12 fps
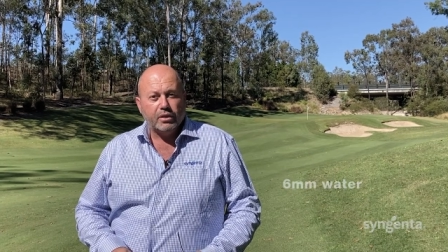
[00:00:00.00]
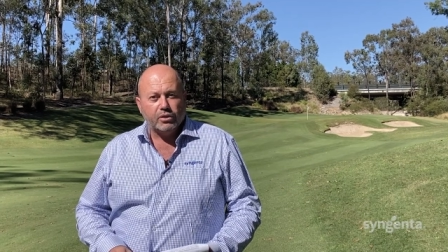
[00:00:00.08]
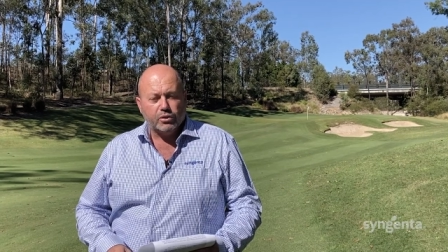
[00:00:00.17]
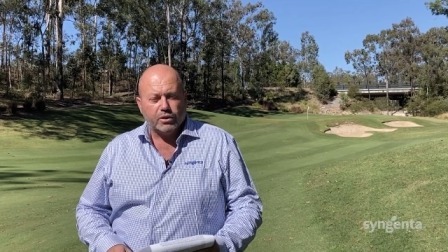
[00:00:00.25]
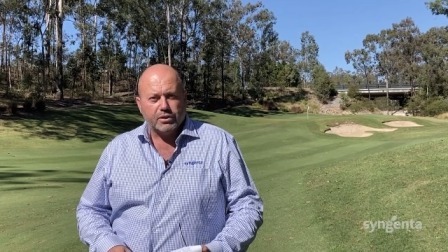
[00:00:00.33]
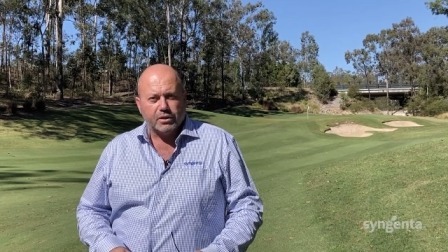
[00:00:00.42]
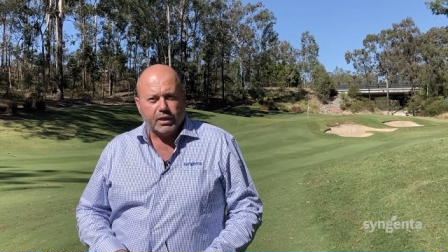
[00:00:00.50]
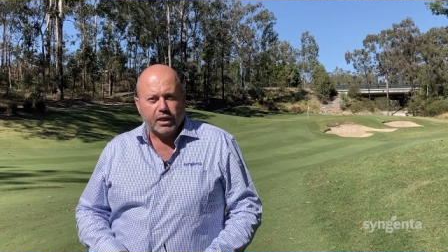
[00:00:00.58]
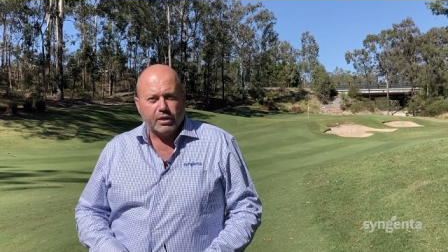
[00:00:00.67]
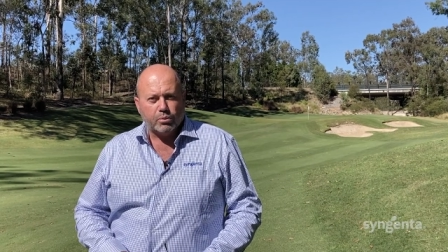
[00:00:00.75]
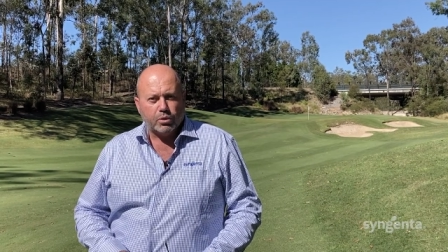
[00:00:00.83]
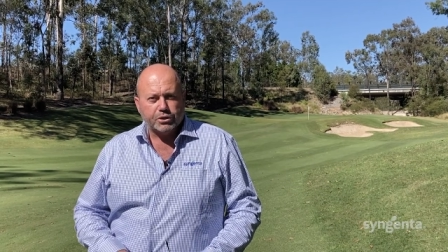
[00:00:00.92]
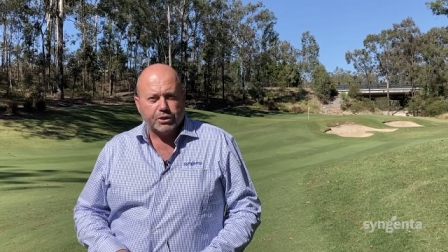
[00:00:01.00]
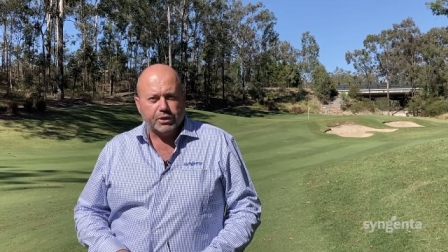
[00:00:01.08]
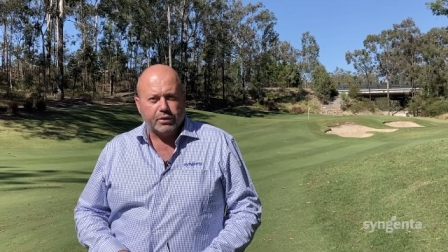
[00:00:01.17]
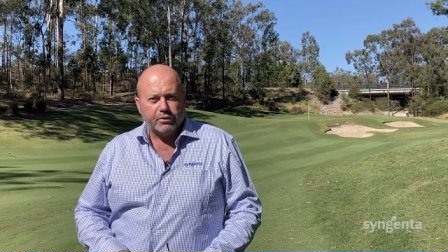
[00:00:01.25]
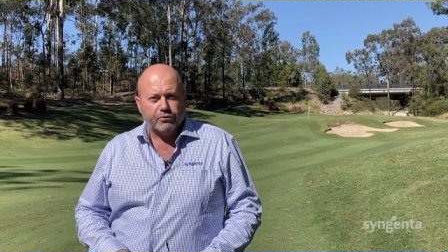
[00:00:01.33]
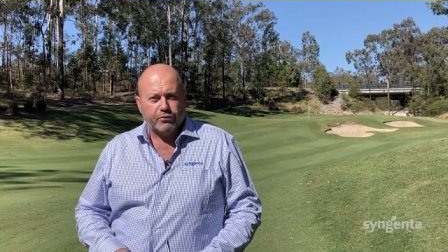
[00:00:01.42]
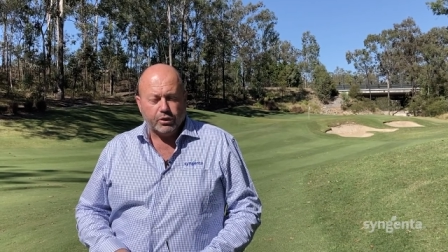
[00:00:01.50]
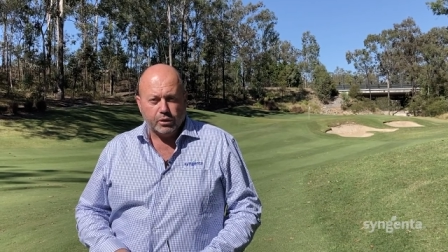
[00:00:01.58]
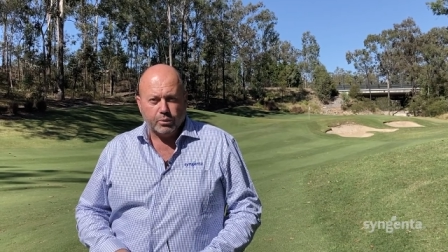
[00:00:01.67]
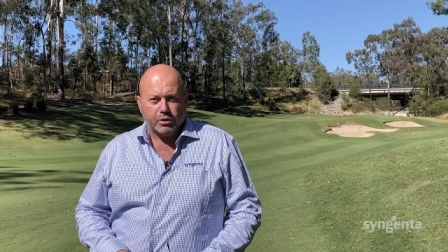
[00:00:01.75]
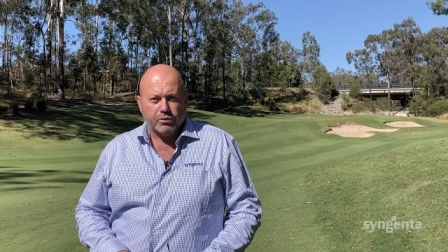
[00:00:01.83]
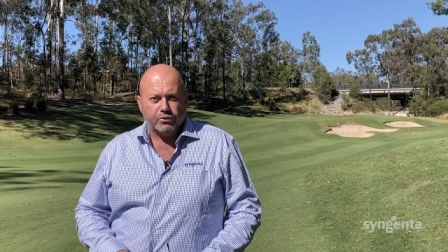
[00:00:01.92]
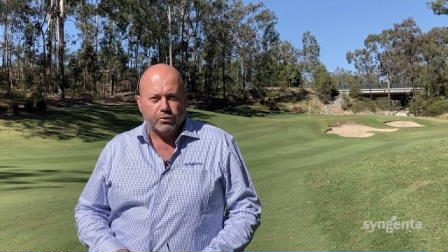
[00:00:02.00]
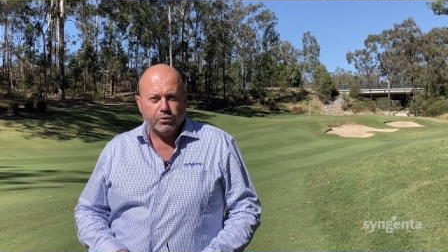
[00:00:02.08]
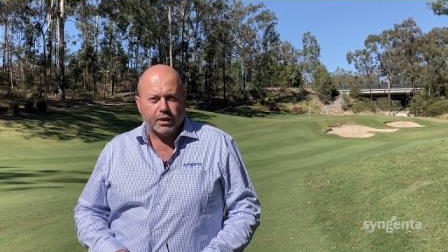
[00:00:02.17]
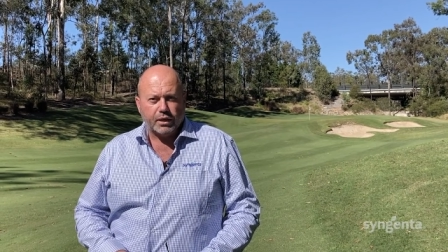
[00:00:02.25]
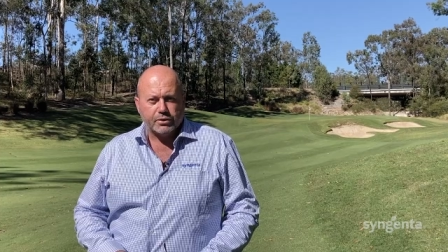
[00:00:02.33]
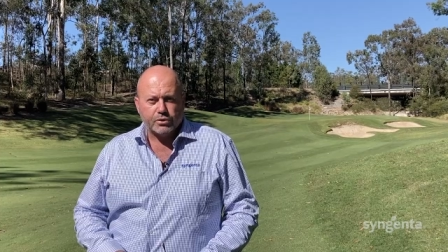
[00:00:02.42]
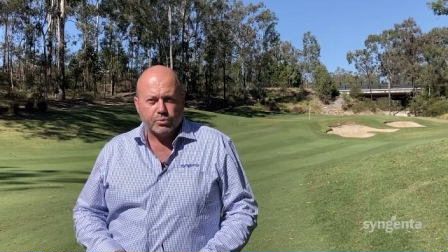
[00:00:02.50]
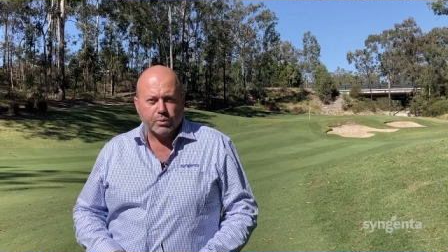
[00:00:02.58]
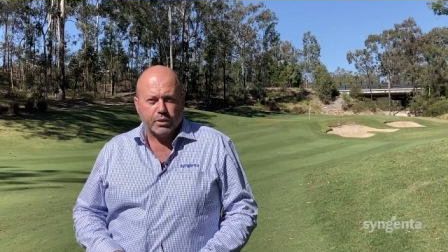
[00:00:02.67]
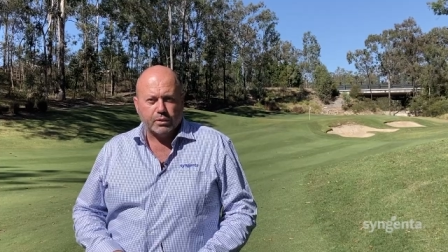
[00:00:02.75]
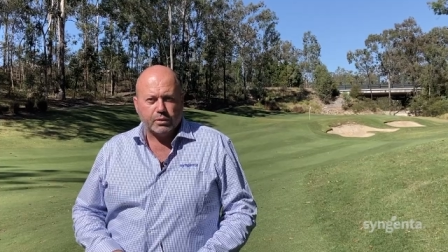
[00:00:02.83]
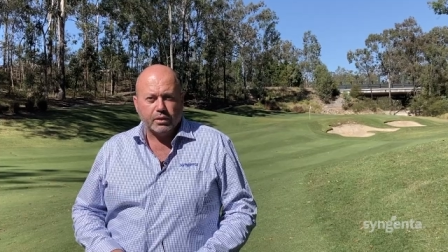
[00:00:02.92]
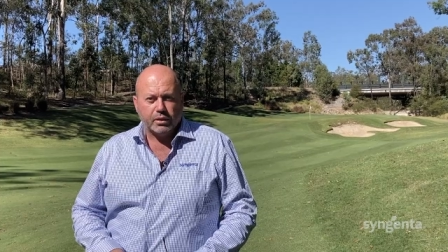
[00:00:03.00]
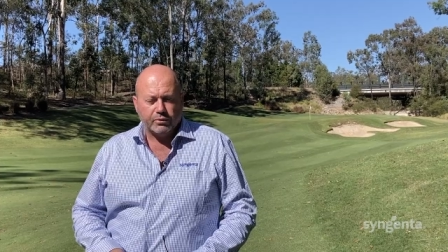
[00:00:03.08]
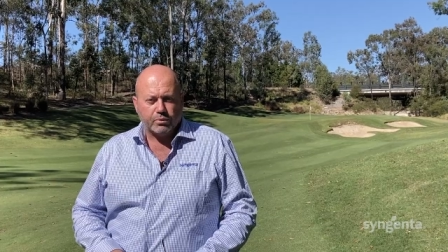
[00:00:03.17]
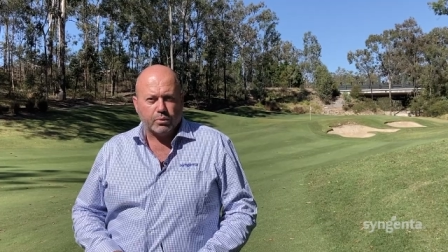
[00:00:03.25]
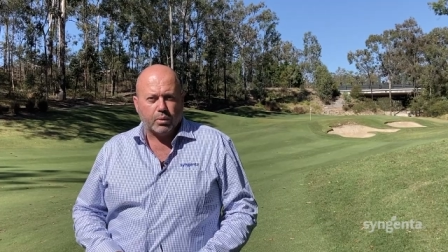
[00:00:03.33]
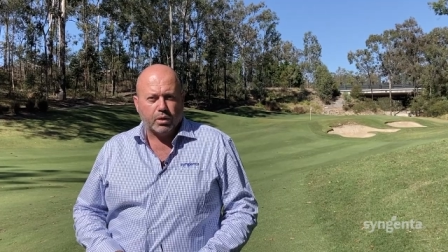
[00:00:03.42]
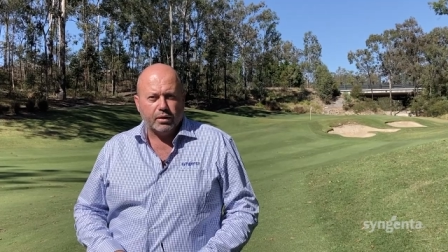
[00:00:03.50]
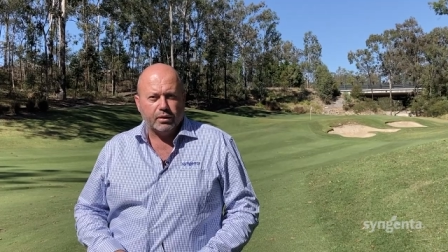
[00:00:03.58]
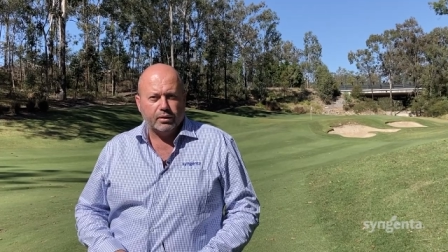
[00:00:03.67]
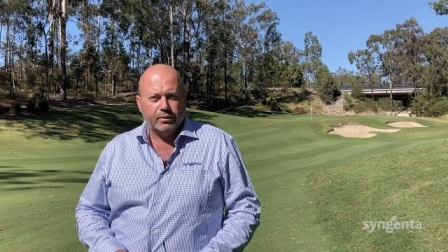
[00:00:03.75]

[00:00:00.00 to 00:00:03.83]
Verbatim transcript: You can delay wash in following a few days as well if required.